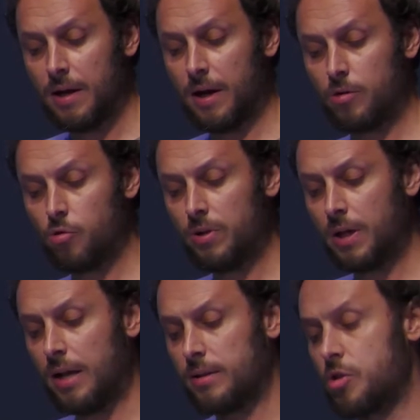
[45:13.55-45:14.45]
uh, Günther
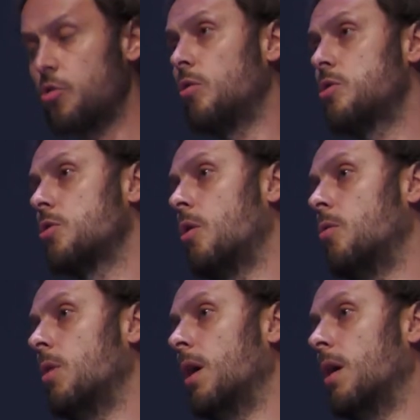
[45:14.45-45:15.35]
Anders
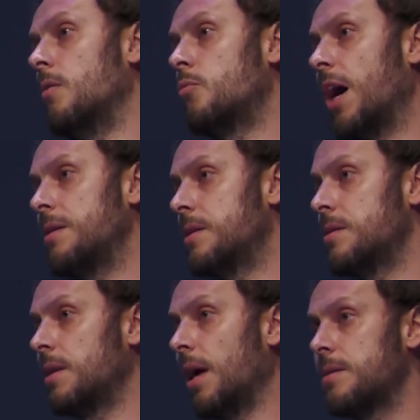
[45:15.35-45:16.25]
also uh, writes
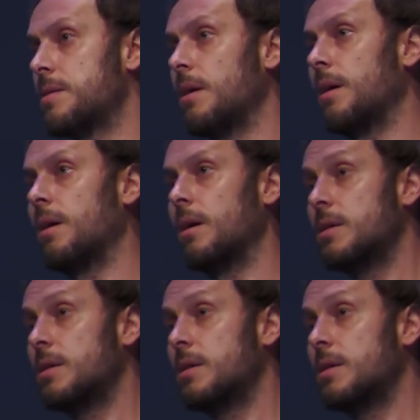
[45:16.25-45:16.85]
his text, uh,